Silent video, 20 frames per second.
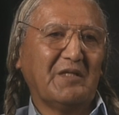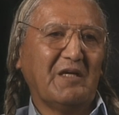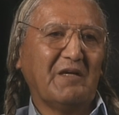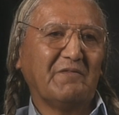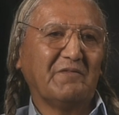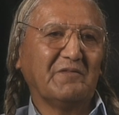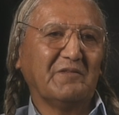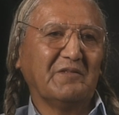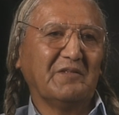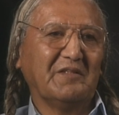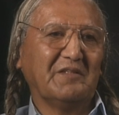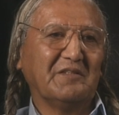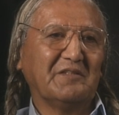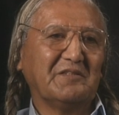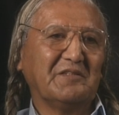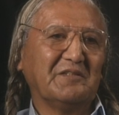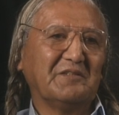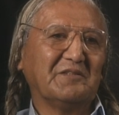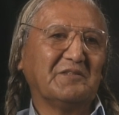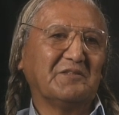after the
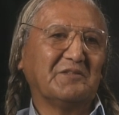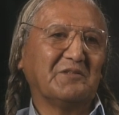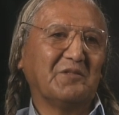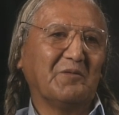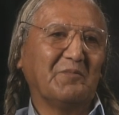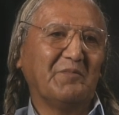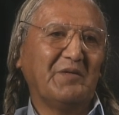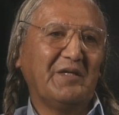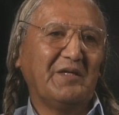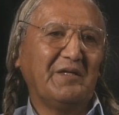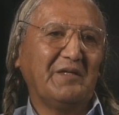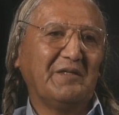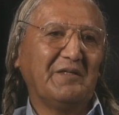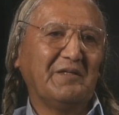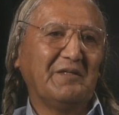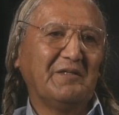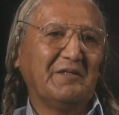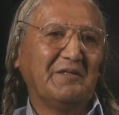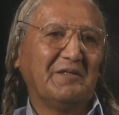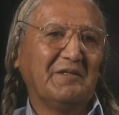decisions are made
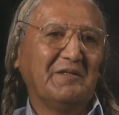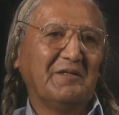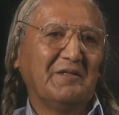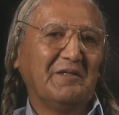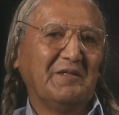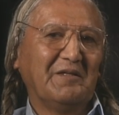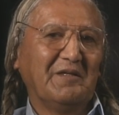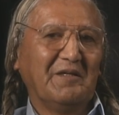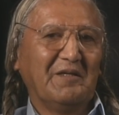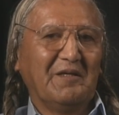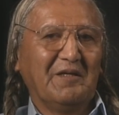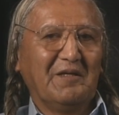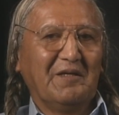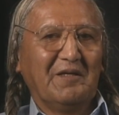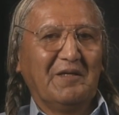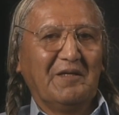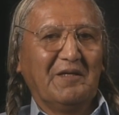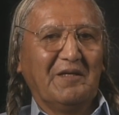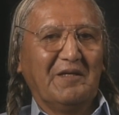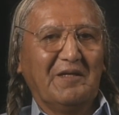
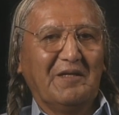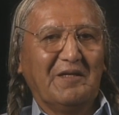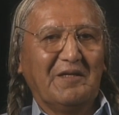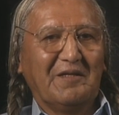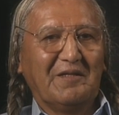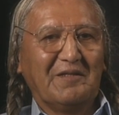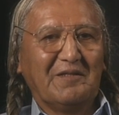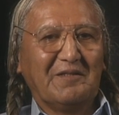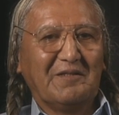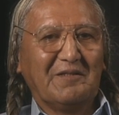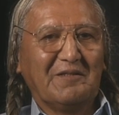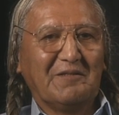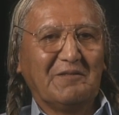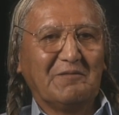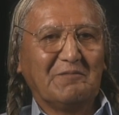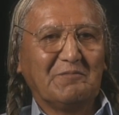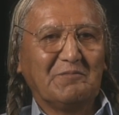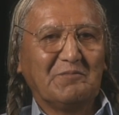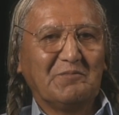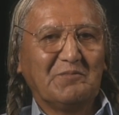and
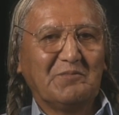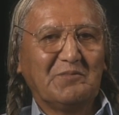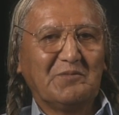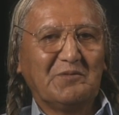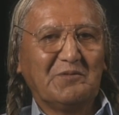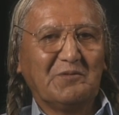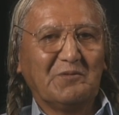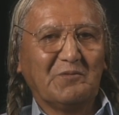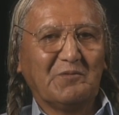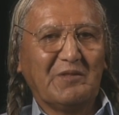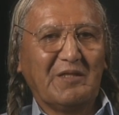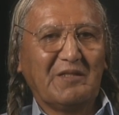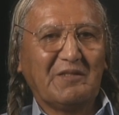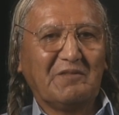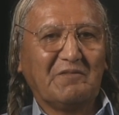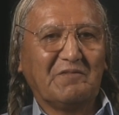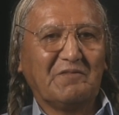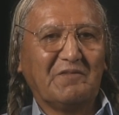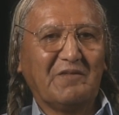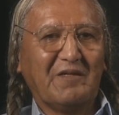uh, to
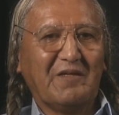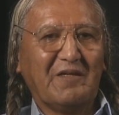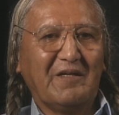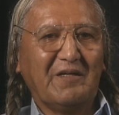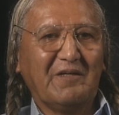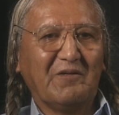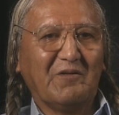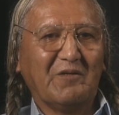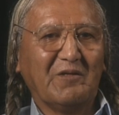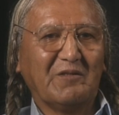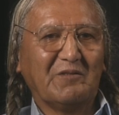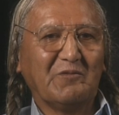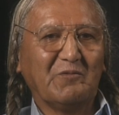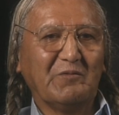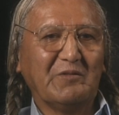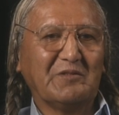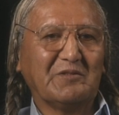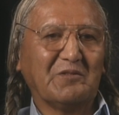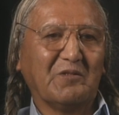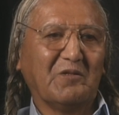rectify or to
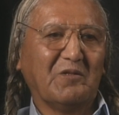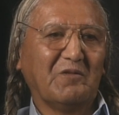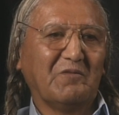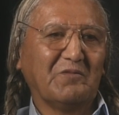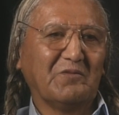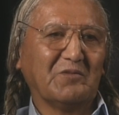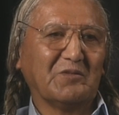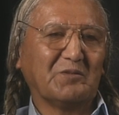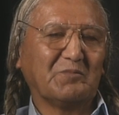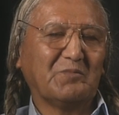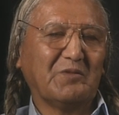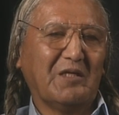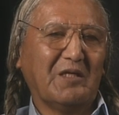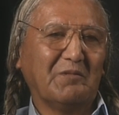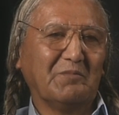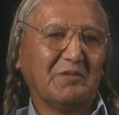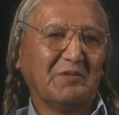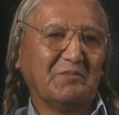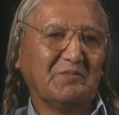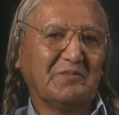resolve those
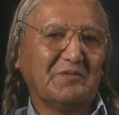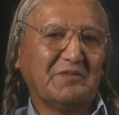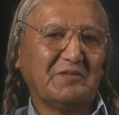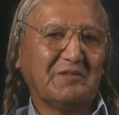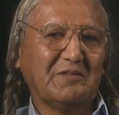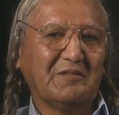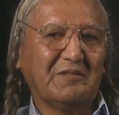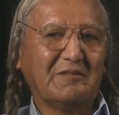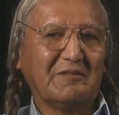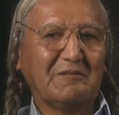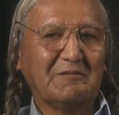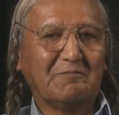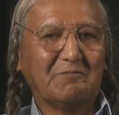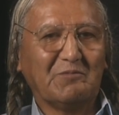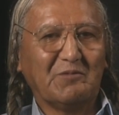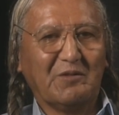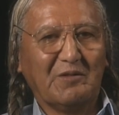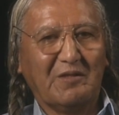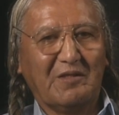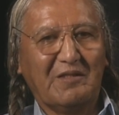problems,
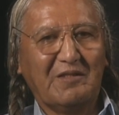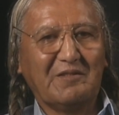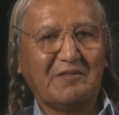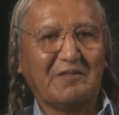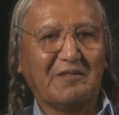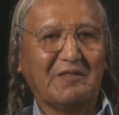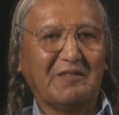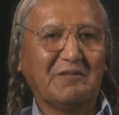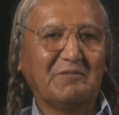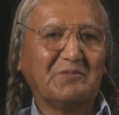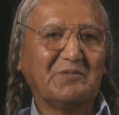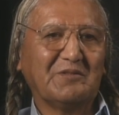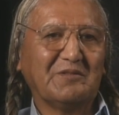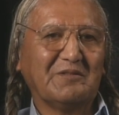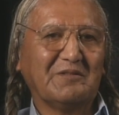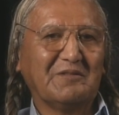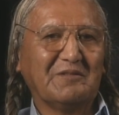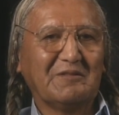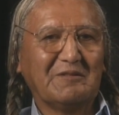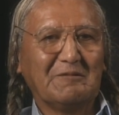um, a lot of times
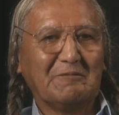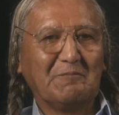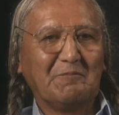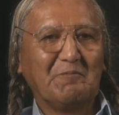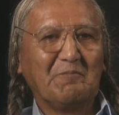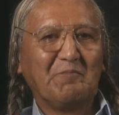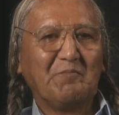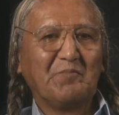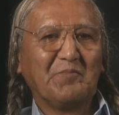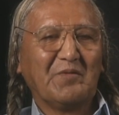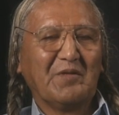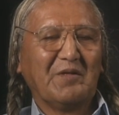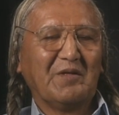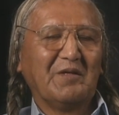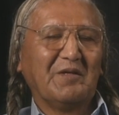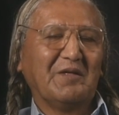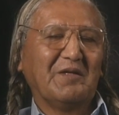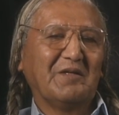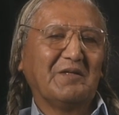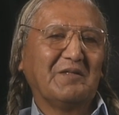uh,
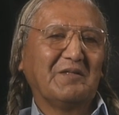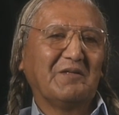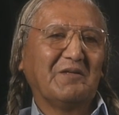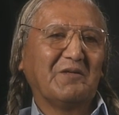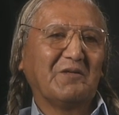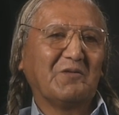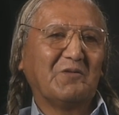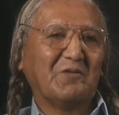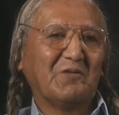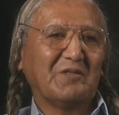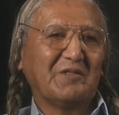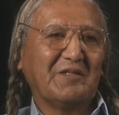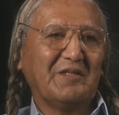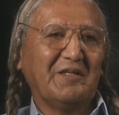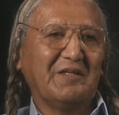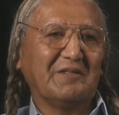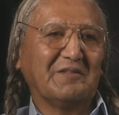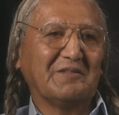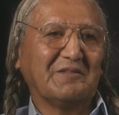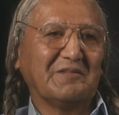uh, there are court
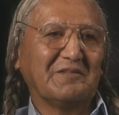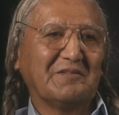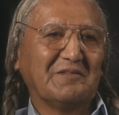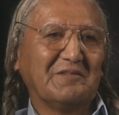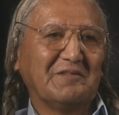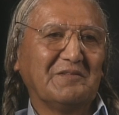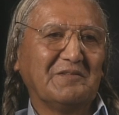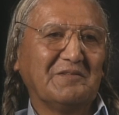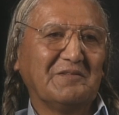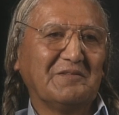cases,